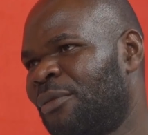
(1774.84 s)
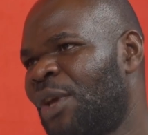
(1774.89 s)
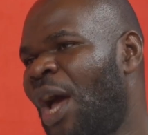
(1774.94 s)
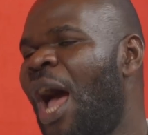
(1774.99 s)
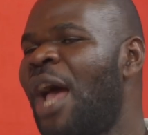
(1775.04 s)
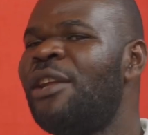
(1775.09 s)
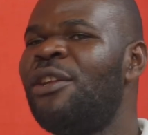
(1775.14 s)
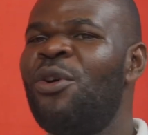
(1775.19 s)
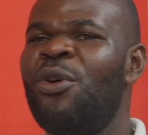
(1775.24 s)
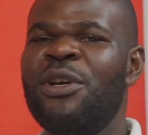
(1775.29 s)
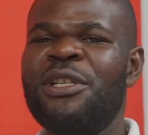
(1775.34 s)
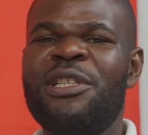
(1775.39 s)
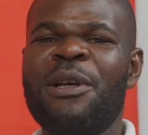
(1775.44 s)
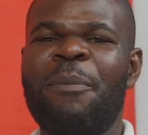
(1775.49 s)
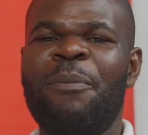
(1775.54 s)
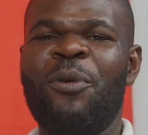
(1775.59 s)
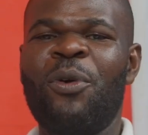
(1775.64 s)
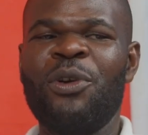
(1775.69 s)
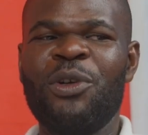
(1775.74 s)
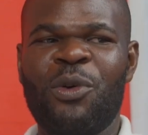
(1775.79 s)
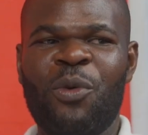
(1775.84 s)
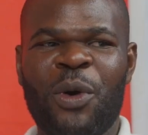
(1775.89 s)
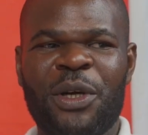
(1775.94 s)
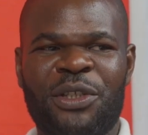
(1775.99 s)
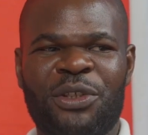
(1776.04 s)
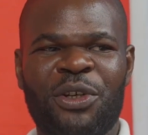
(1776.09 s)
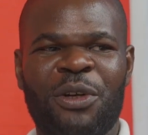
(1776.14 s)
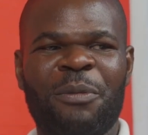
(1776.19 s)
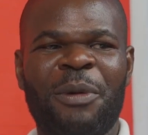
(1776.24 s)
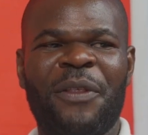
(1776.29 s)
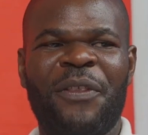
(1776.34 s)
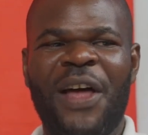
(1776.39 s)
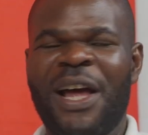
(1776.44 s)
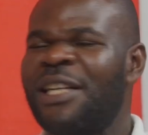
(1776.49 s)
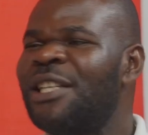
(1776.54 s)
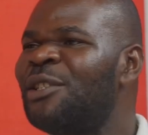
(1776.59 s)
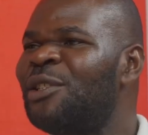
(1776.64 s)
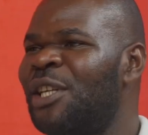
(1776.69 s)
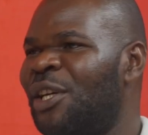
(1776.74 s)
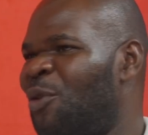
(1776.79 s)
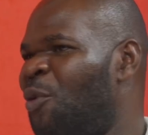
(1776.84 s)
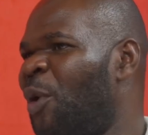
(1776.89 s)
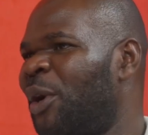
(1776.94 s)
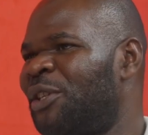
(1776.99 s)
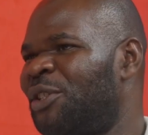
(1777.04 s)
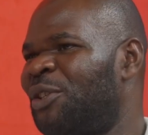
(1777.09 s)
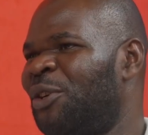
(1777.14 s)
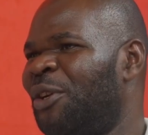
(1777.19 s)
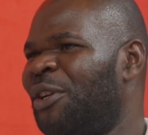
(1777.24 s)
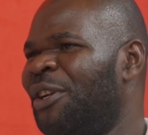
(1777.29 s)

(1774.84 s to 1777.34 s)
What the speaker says: I know it's a broad question, but that is the question.